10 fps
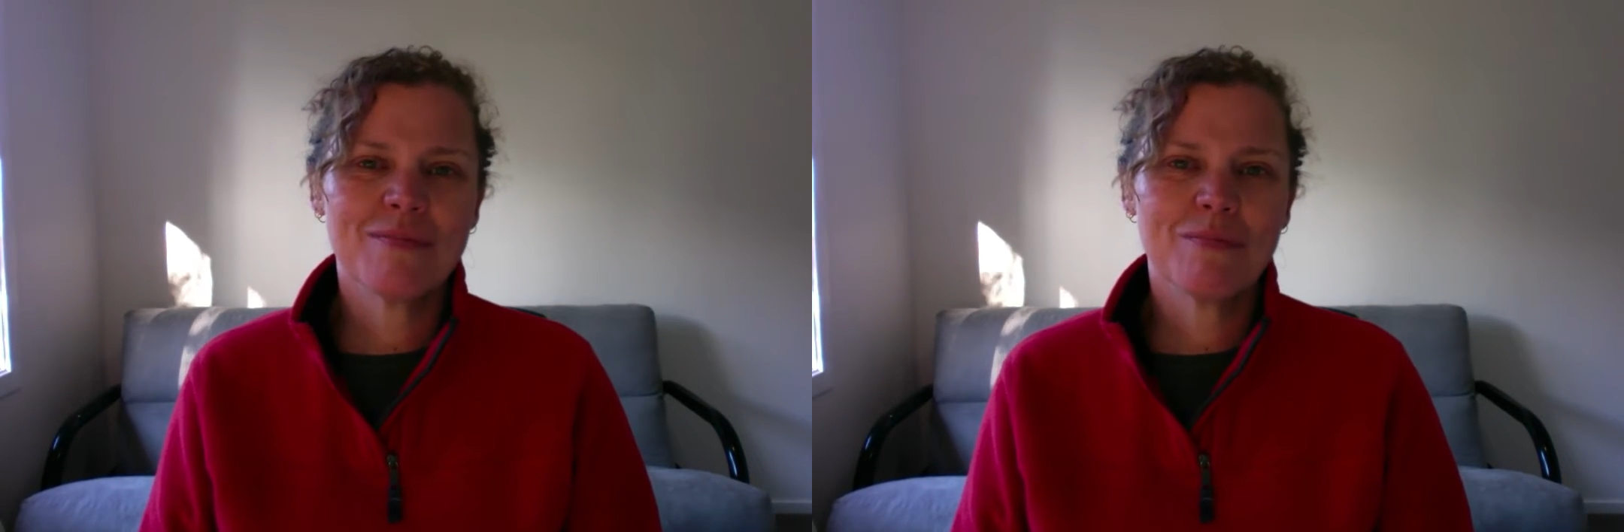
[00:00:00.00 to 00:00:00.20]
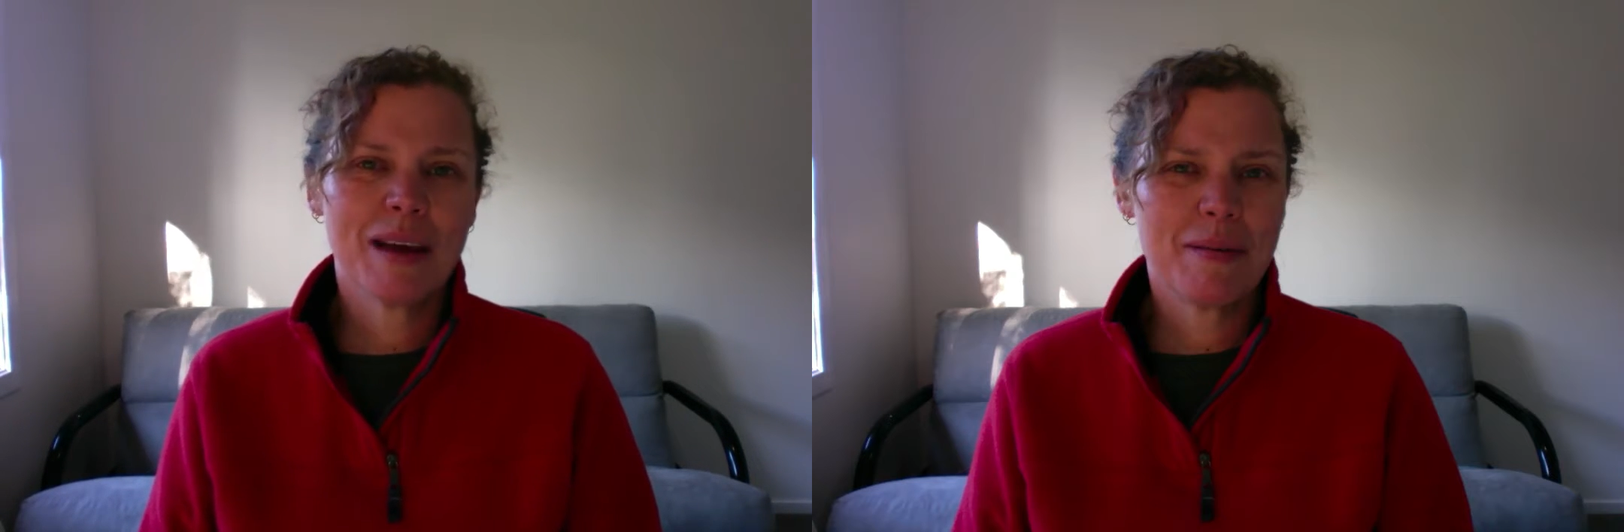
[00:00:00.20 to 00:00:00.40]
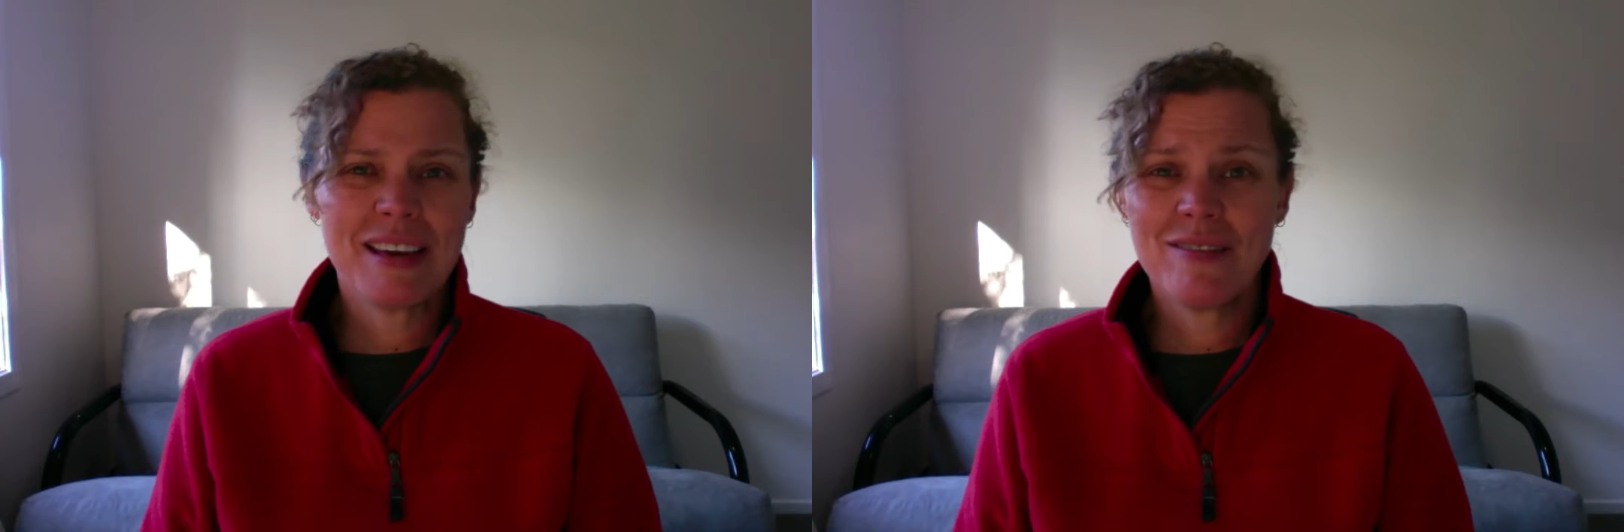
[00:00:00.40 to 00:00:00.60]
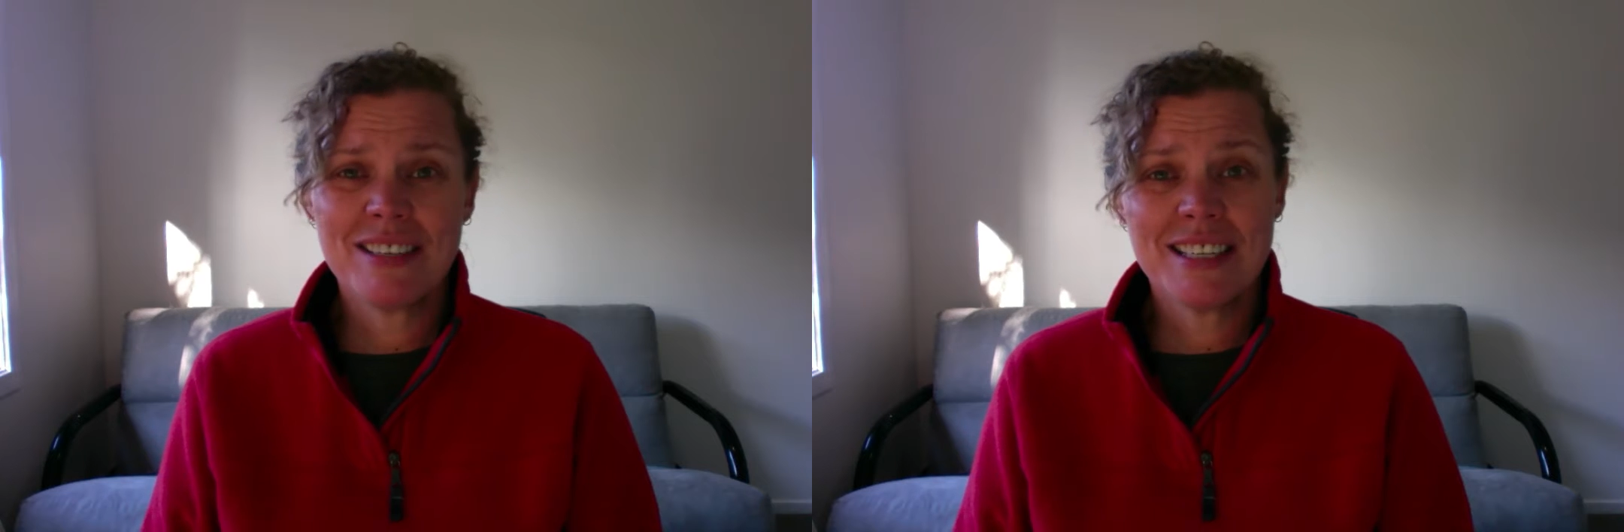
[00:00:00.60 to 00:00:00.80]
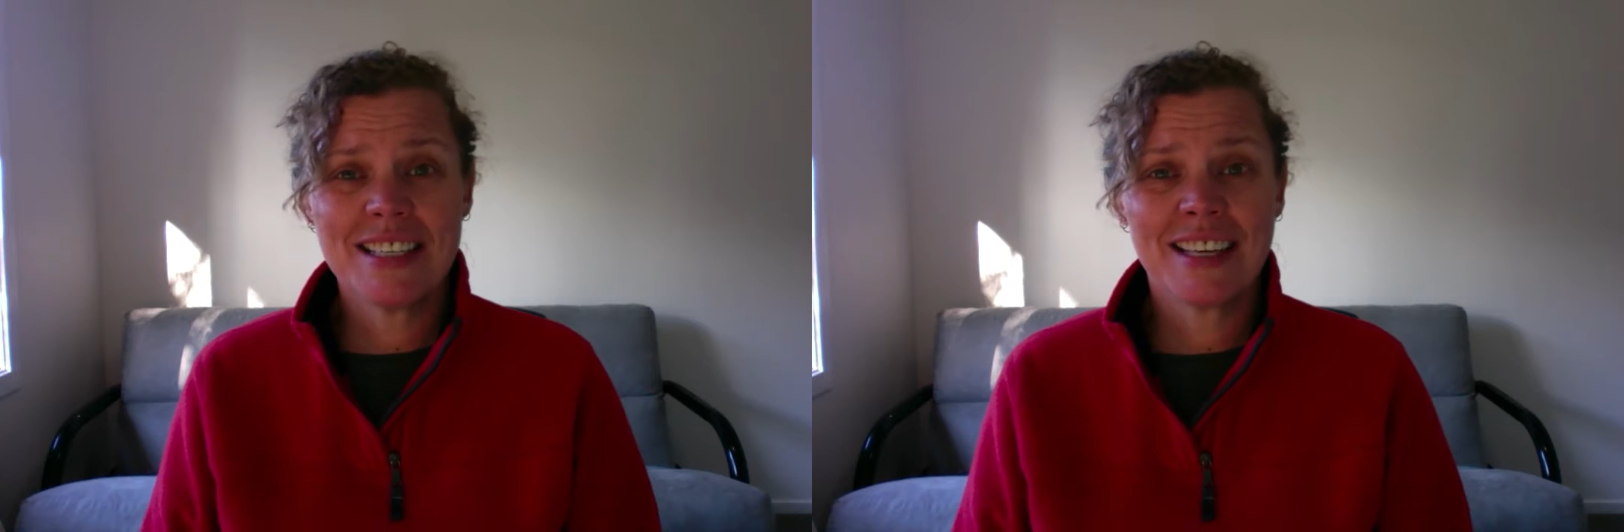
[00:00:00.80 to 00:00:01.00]
maybe even
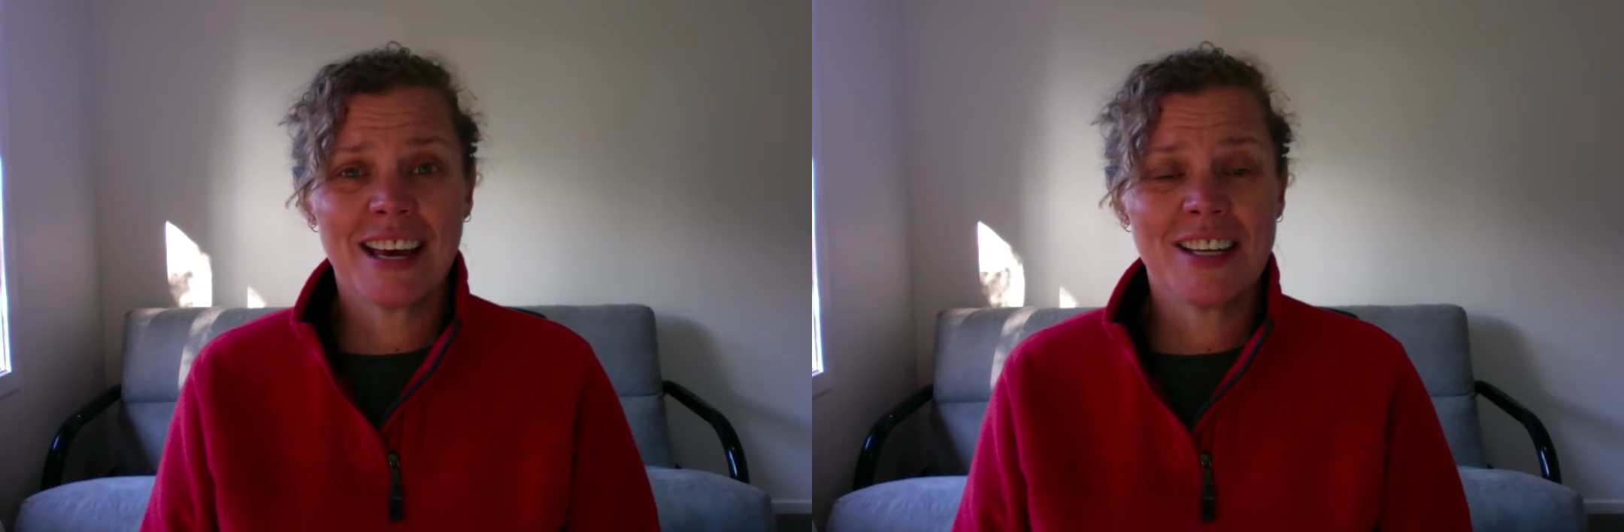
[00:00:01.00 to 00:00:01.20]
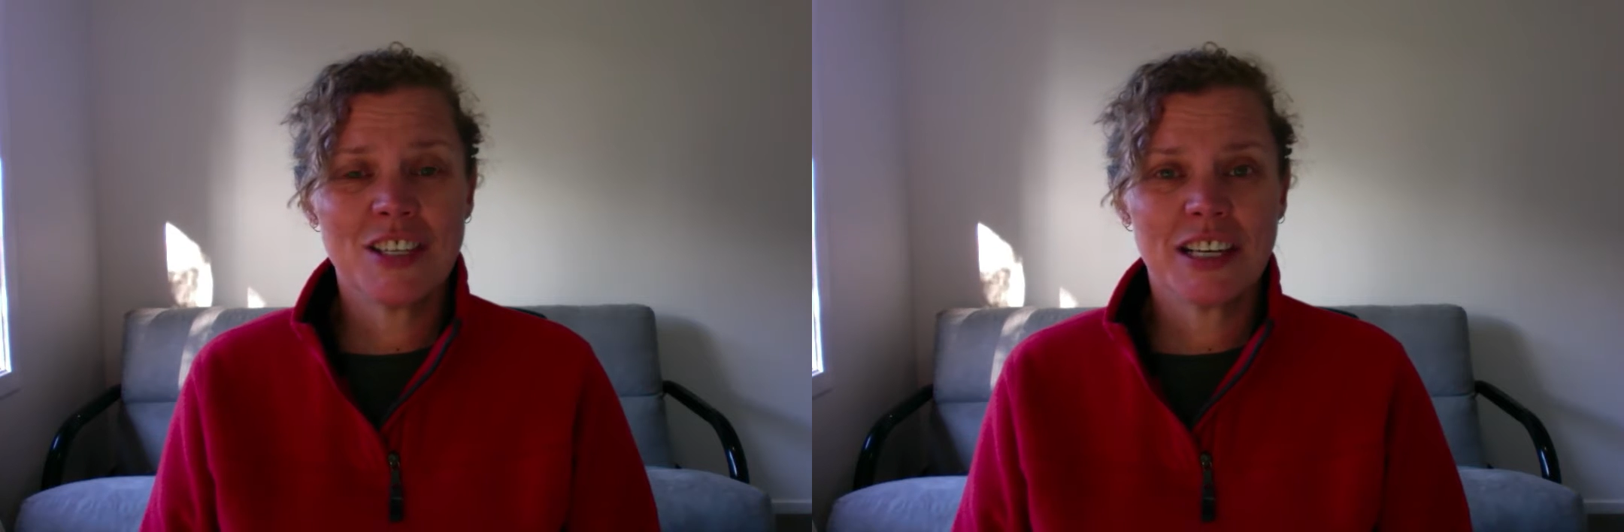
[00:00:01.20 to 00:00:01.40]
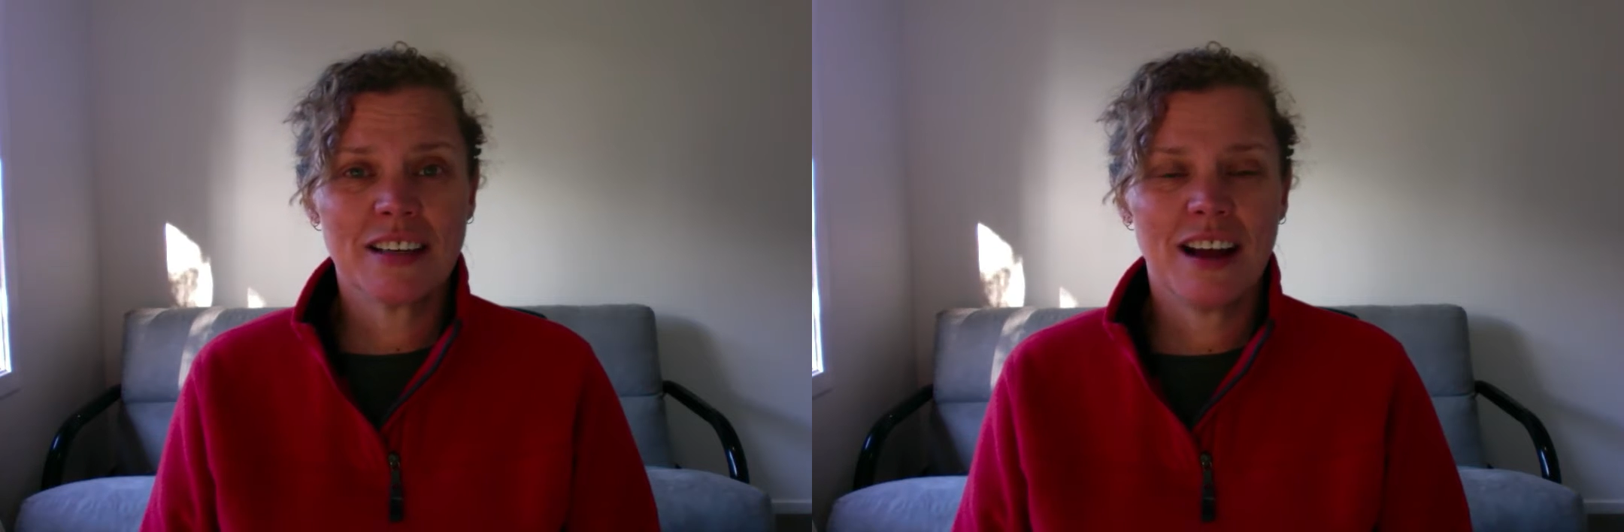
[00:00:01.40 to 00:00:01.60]
disengaging,